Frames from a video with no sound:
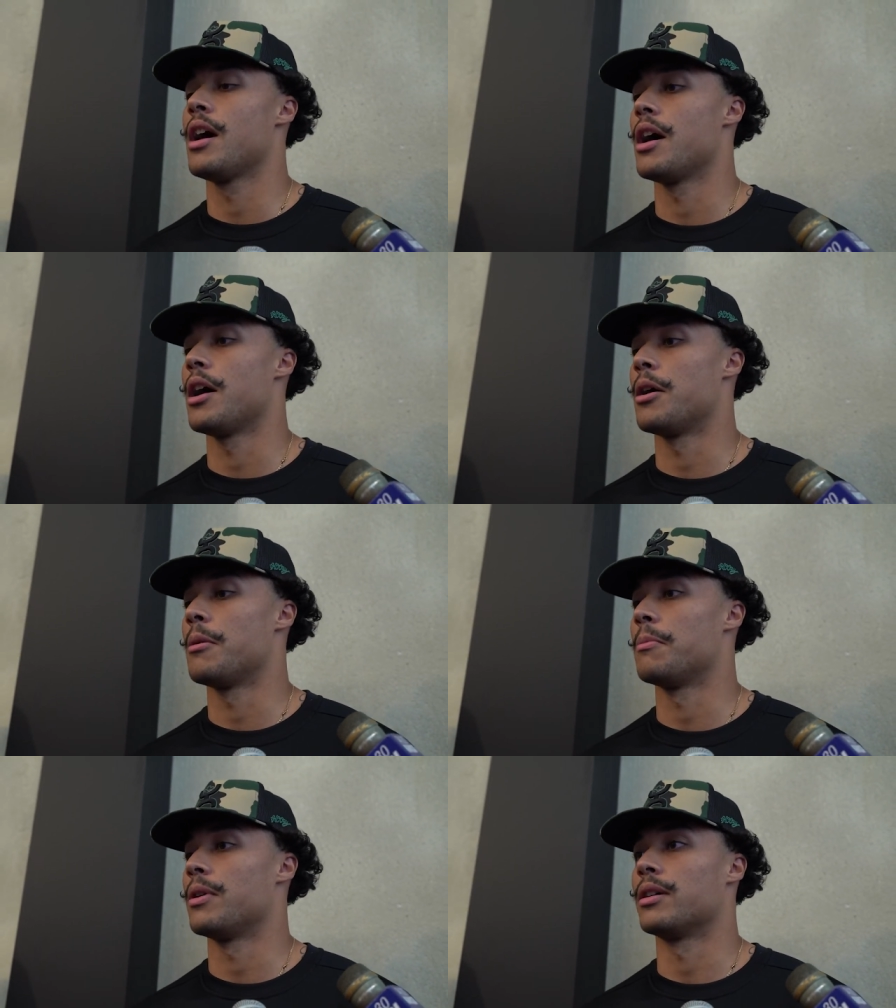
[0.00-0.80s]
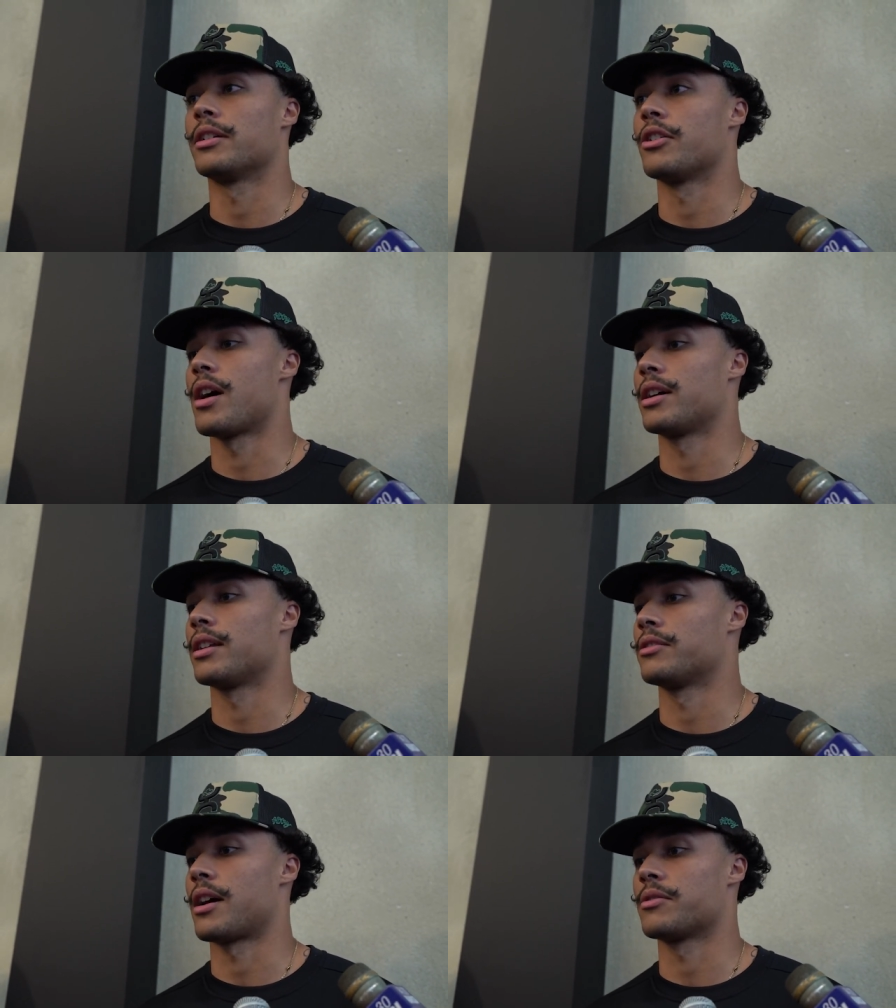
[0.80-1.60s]
Um, but you know, I,
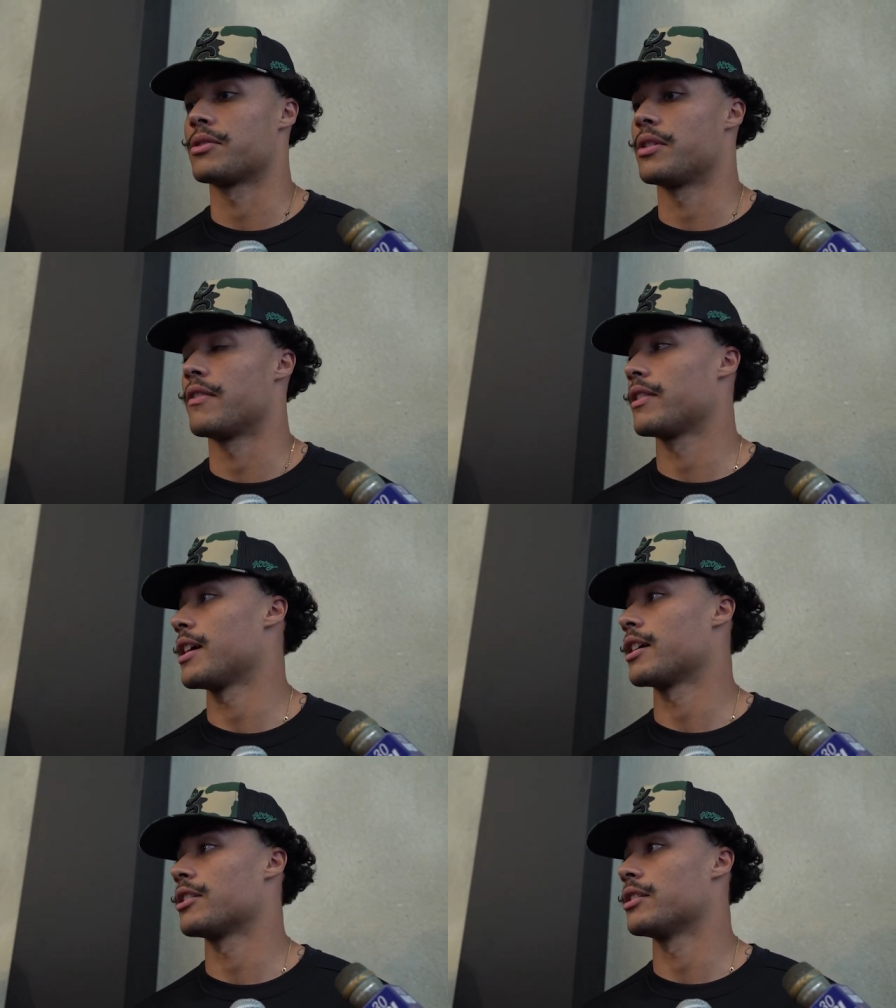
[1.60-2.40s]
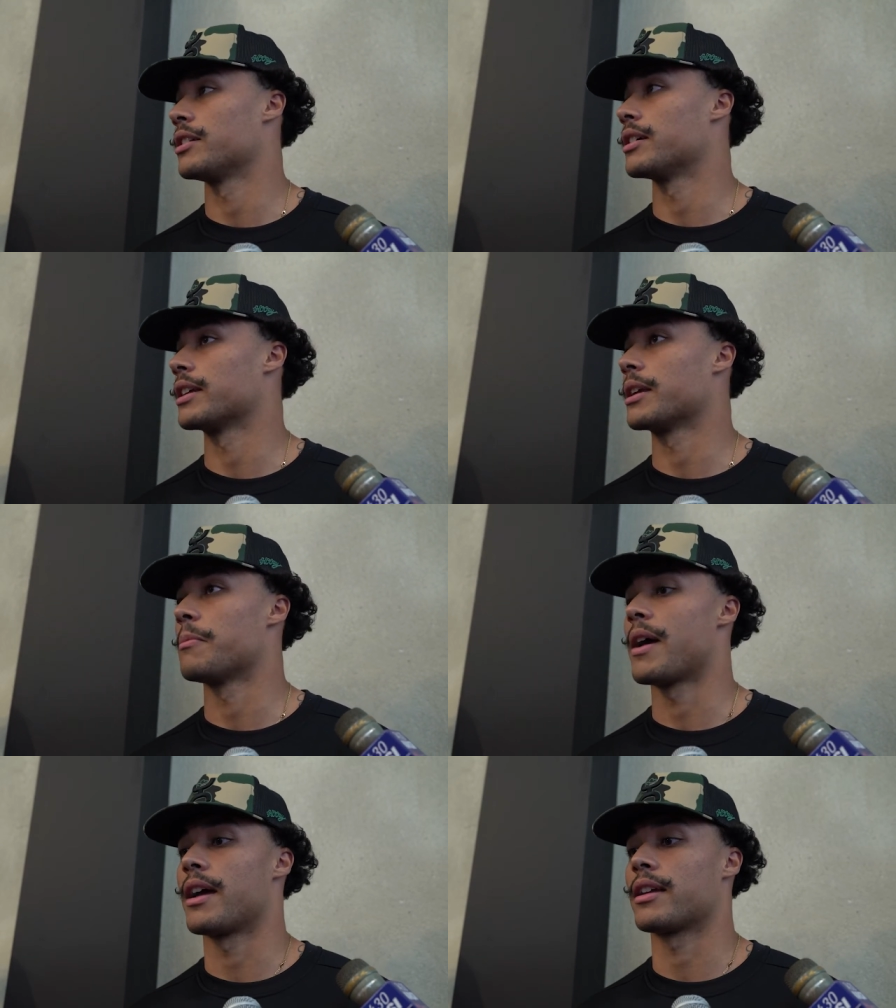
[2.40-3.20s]
I was doing everything I could to
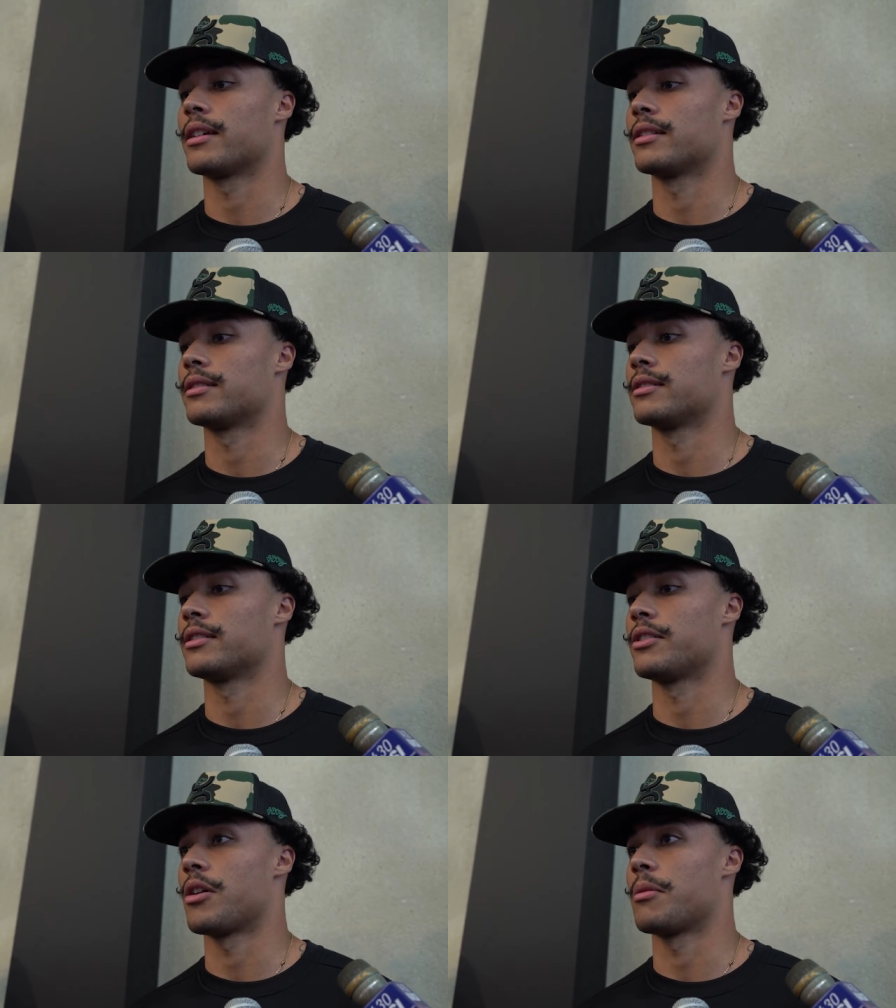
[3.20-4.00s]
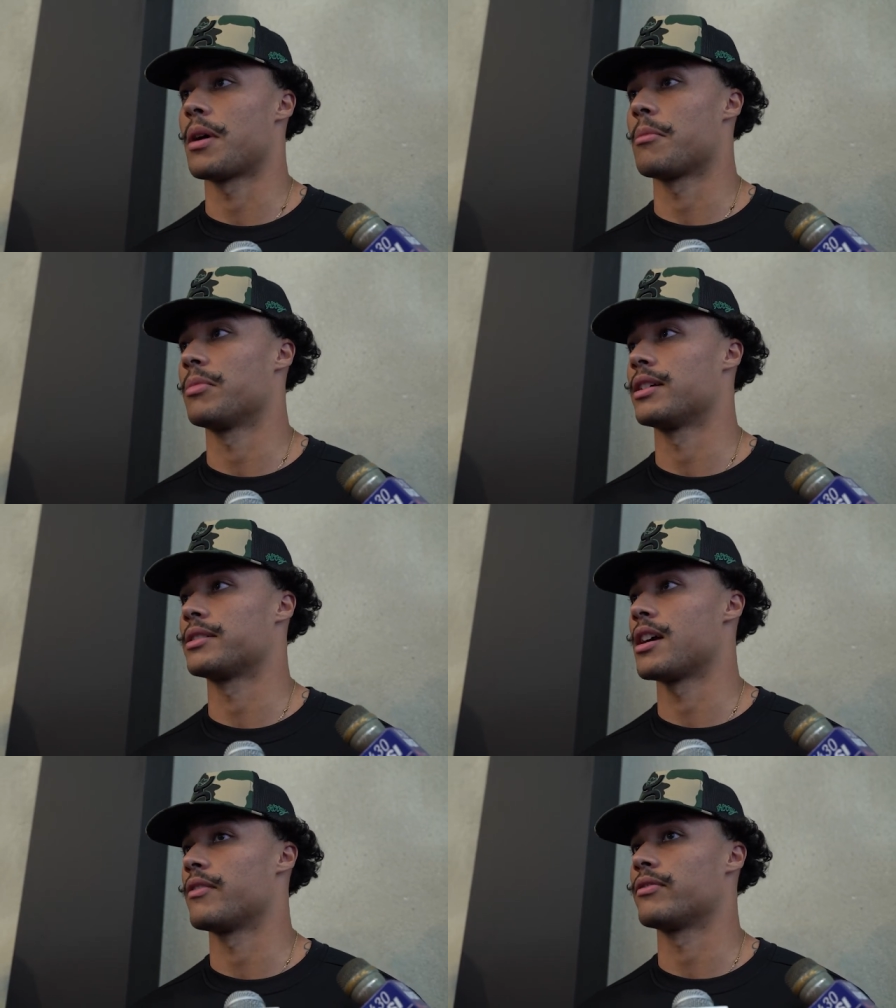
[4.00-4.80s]
get back, and you know, I'm, I'm
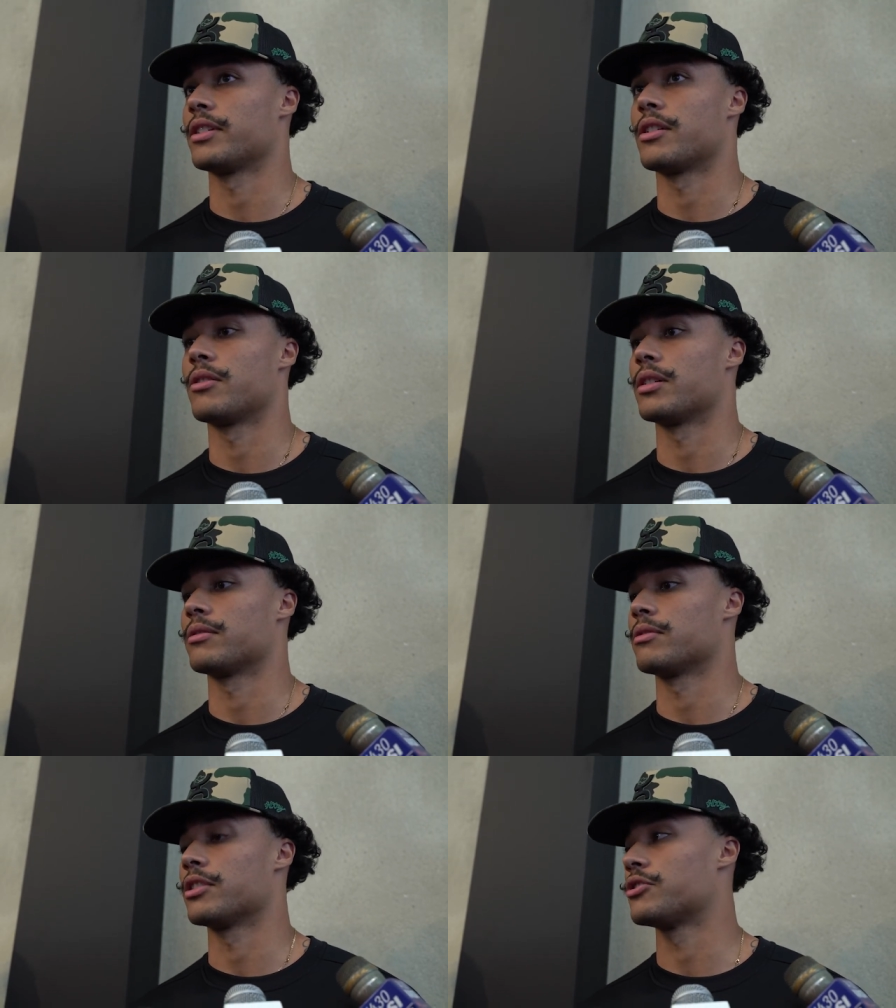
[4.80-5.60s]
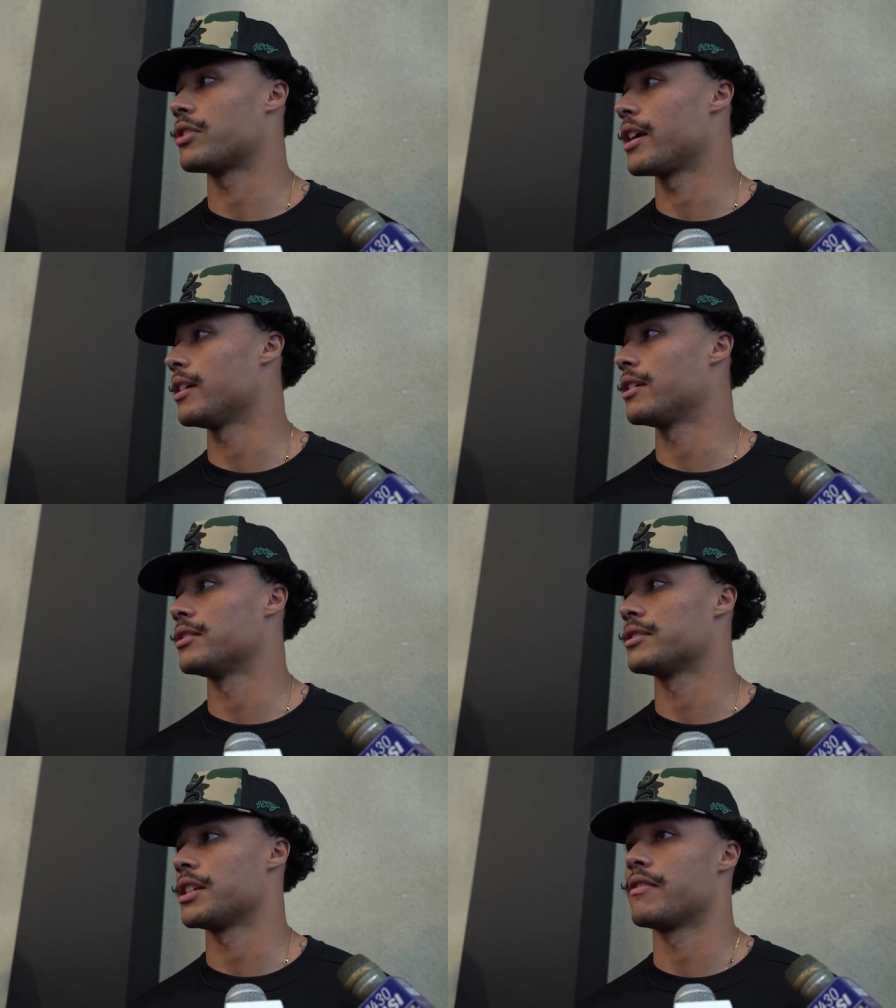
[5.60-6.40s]
blessed to have you know good
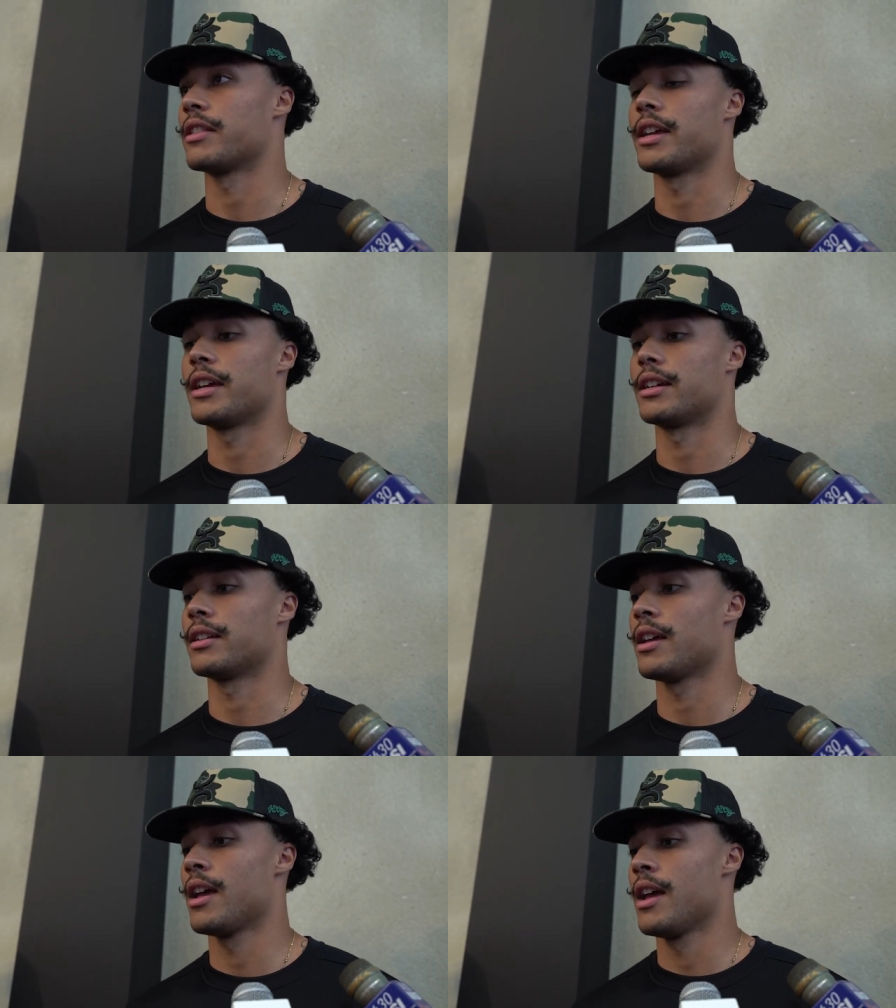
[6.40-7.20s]
trainers and everything, and